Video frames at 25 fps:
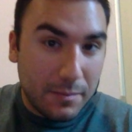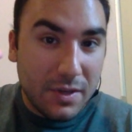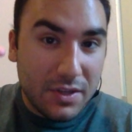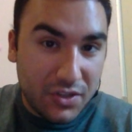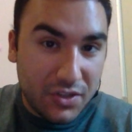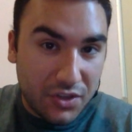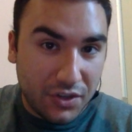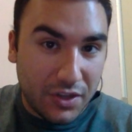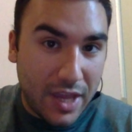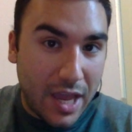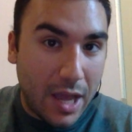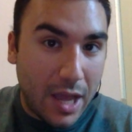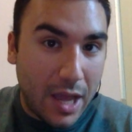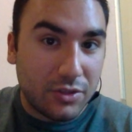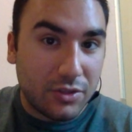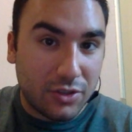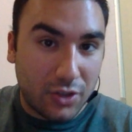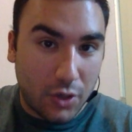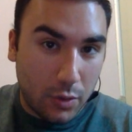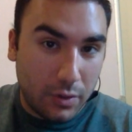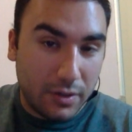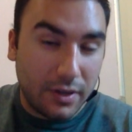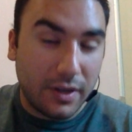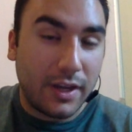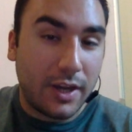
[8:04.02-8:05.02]
missing out is
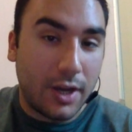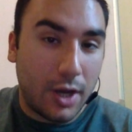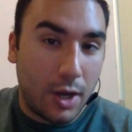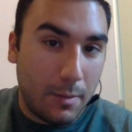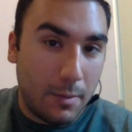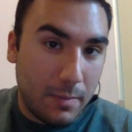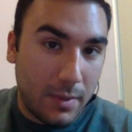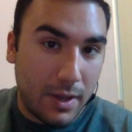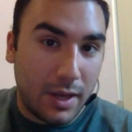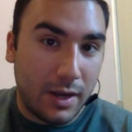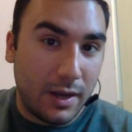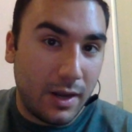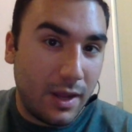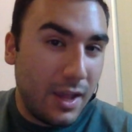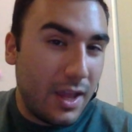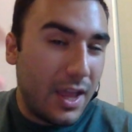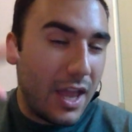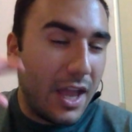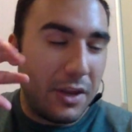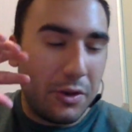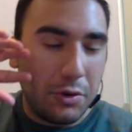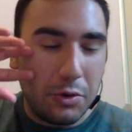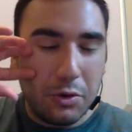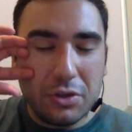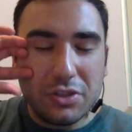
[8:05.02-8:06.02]
going to come in,
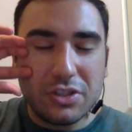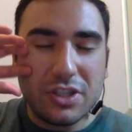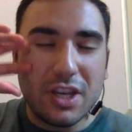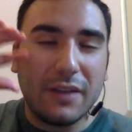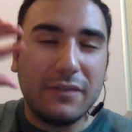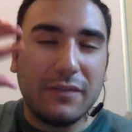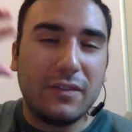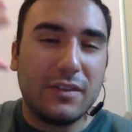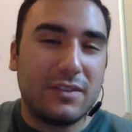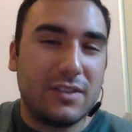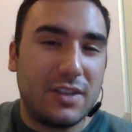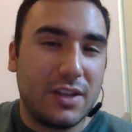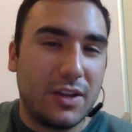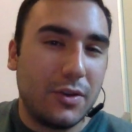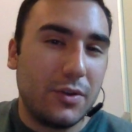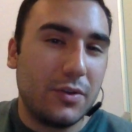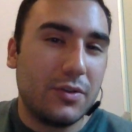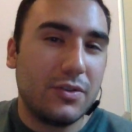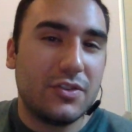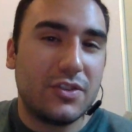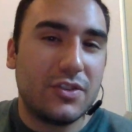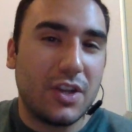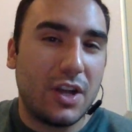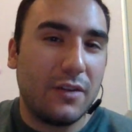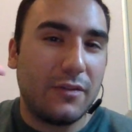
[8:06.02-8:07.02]
and you just have to tell
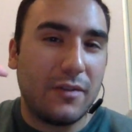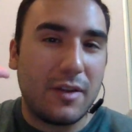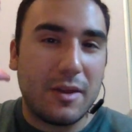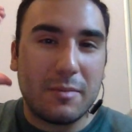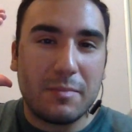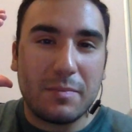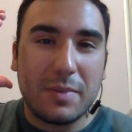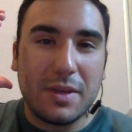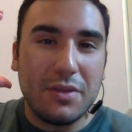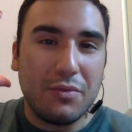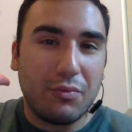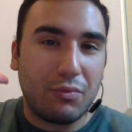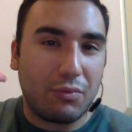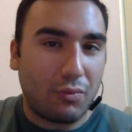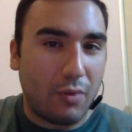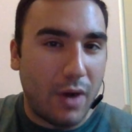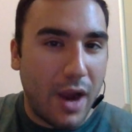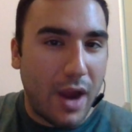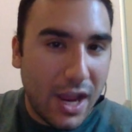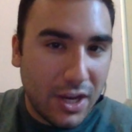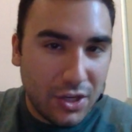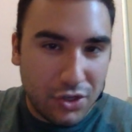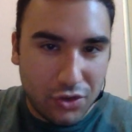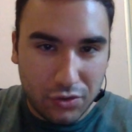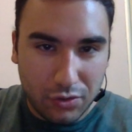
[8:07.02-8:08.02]
yourself and be
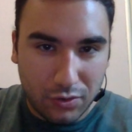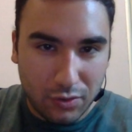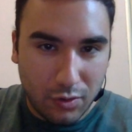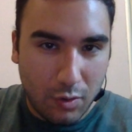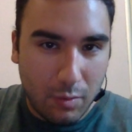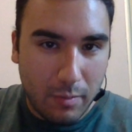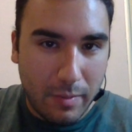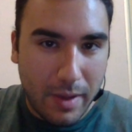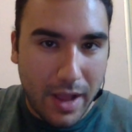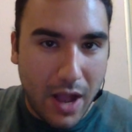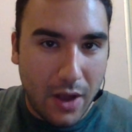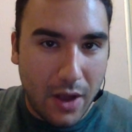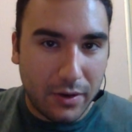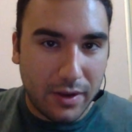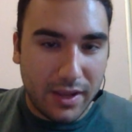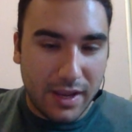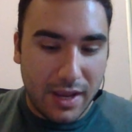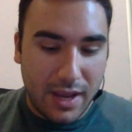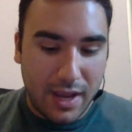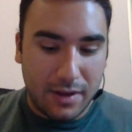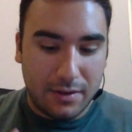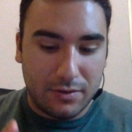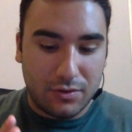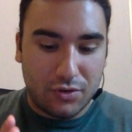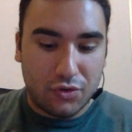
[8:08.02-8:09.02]
rational about it
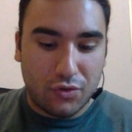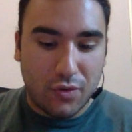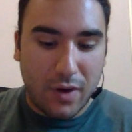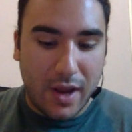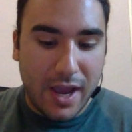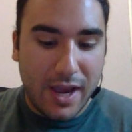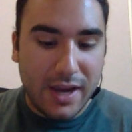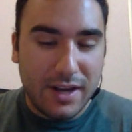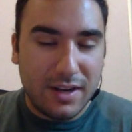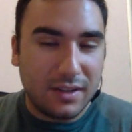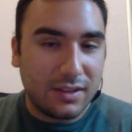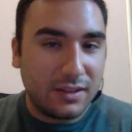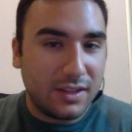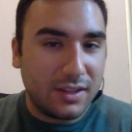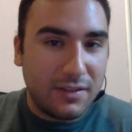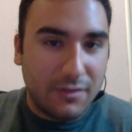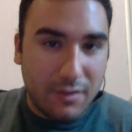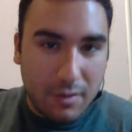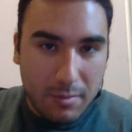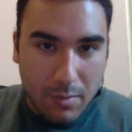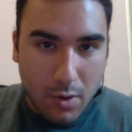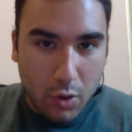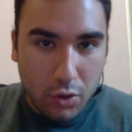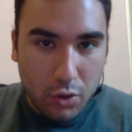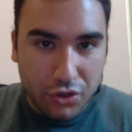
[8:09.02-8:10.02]
and try to leave
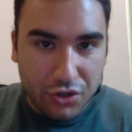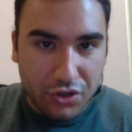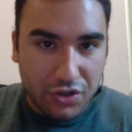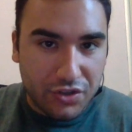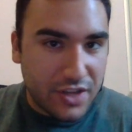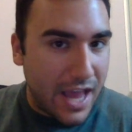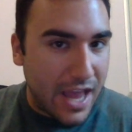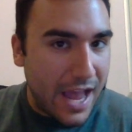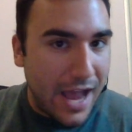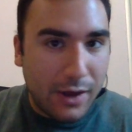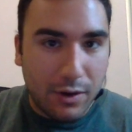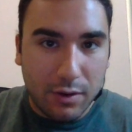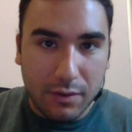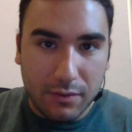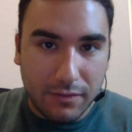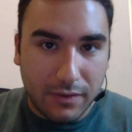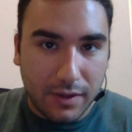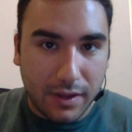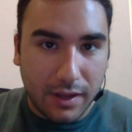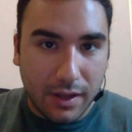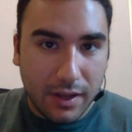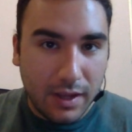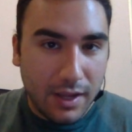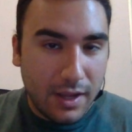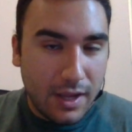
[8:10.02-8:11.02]
emotions out of
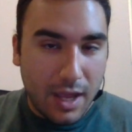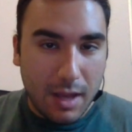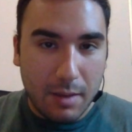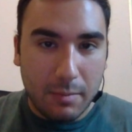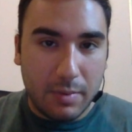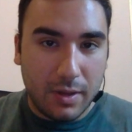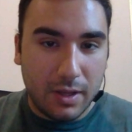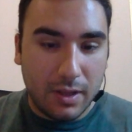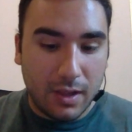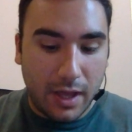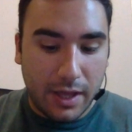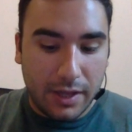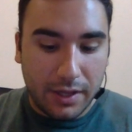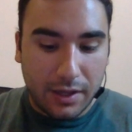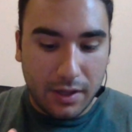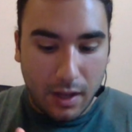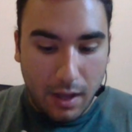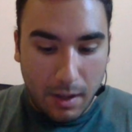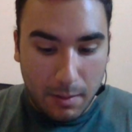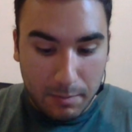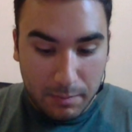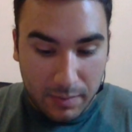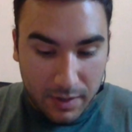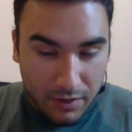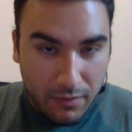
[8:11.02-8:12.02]
it and be like,
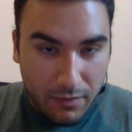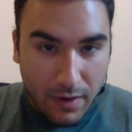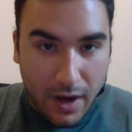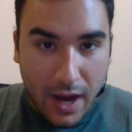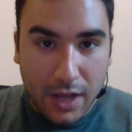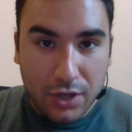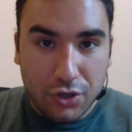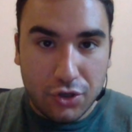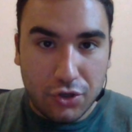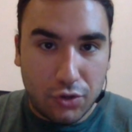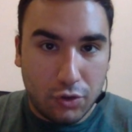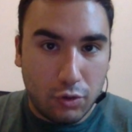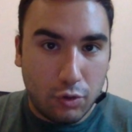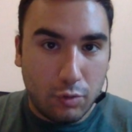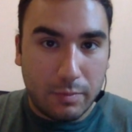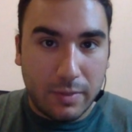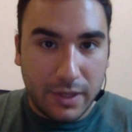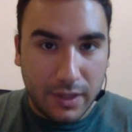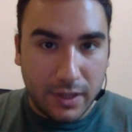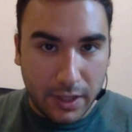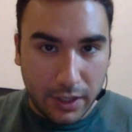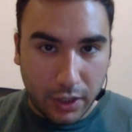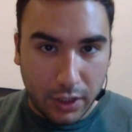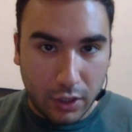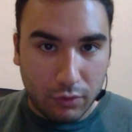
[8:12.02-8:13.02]
be rational,
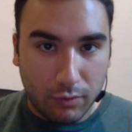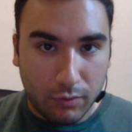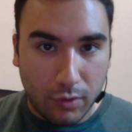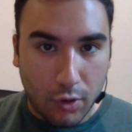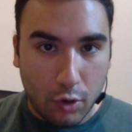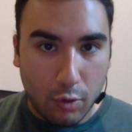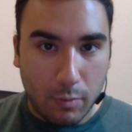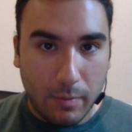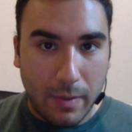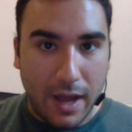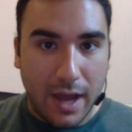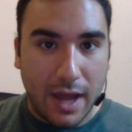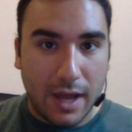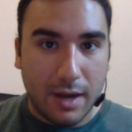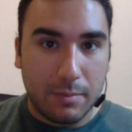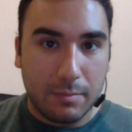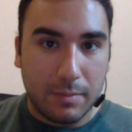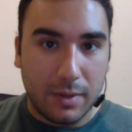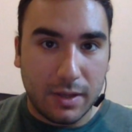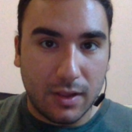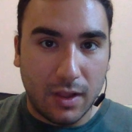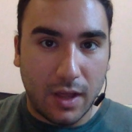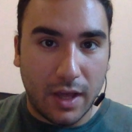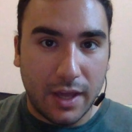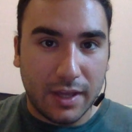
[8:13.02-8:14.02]
be like a robot, and
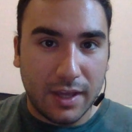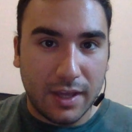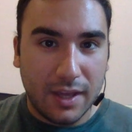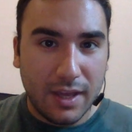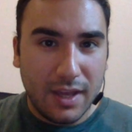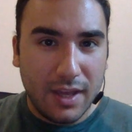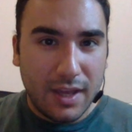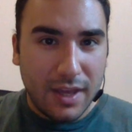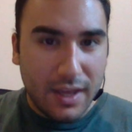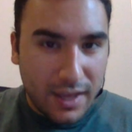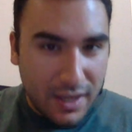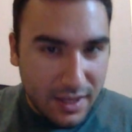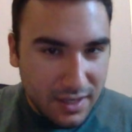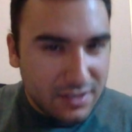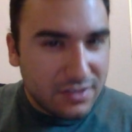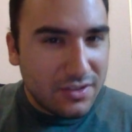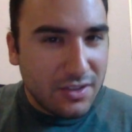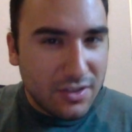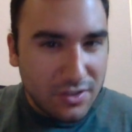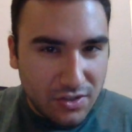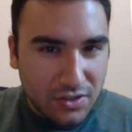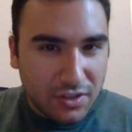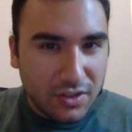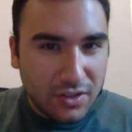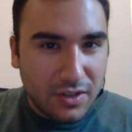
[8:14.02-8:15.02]
be like, is
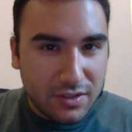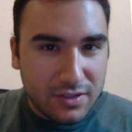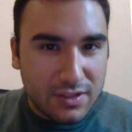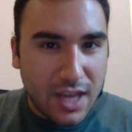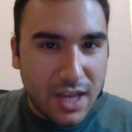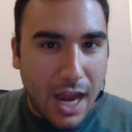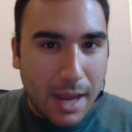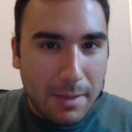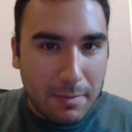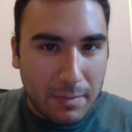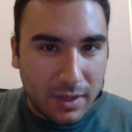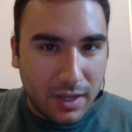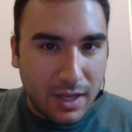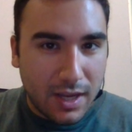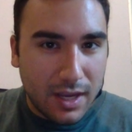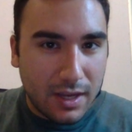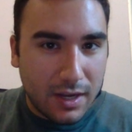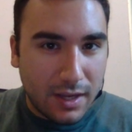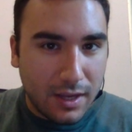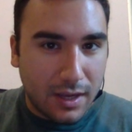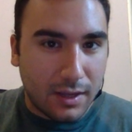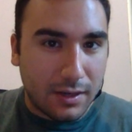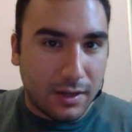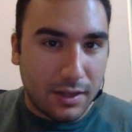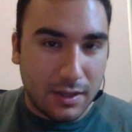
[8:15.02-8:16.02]
this a good time to get
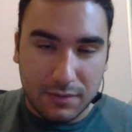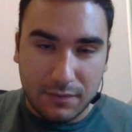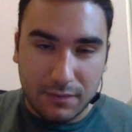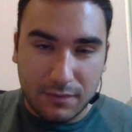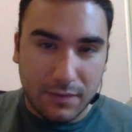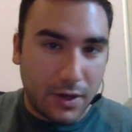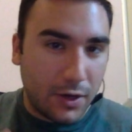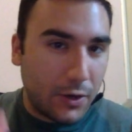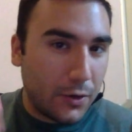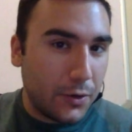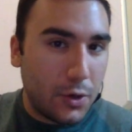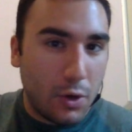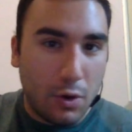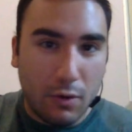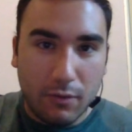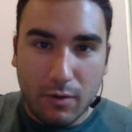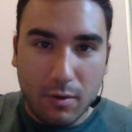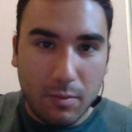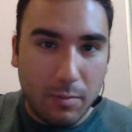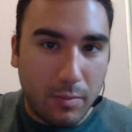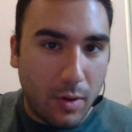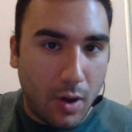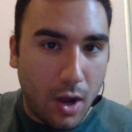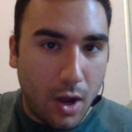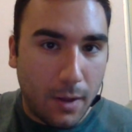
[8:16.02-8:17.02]
in? It's very
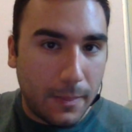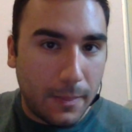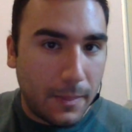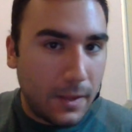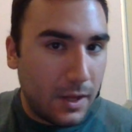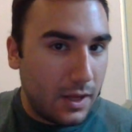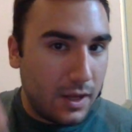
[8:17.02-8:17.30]
overbought.